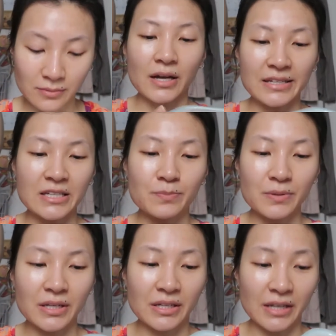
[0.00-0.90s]
I keep
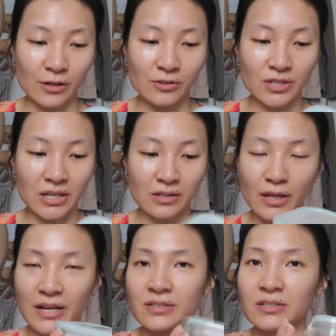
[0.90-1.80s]
it in an airtight
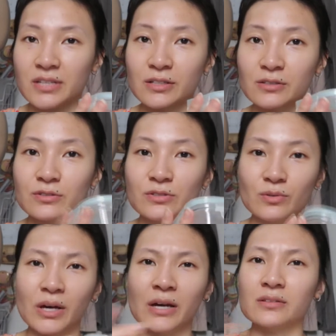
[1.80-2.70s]
glass container so
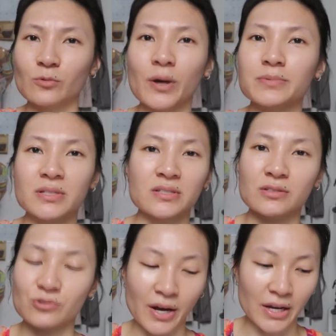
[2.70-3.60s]
that the wipe doesn't
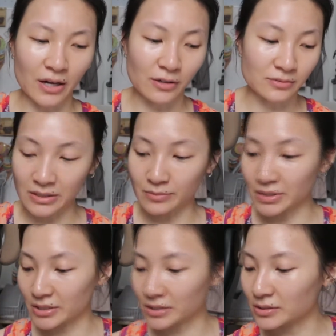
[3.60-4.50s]
dry out
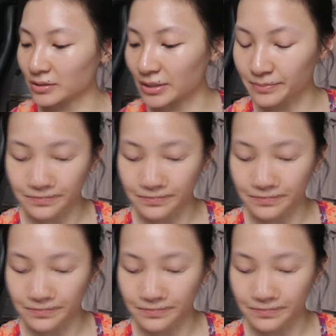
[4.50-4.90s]
immediately.